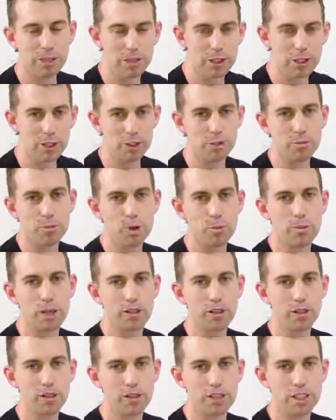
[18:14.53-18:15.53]
You can learn more
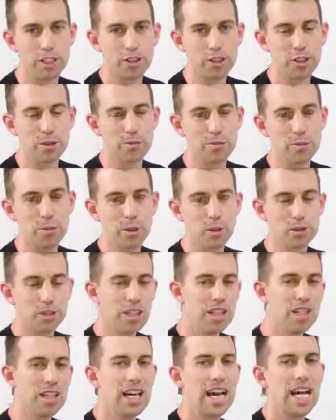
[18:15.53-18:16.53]
about those leadership
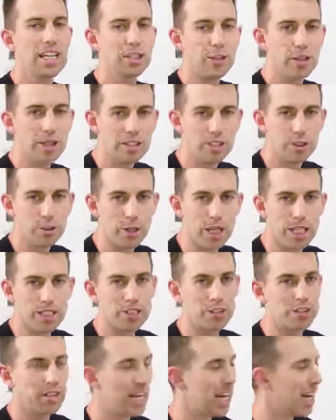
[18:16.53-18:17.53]
pools as you hit
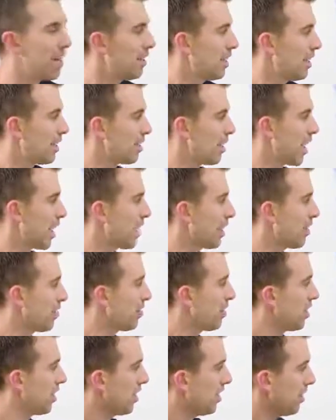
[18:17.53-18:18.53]
director and
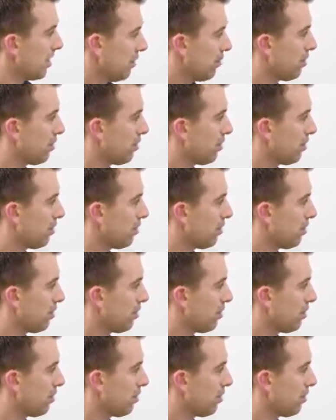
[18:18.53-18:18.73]
executive.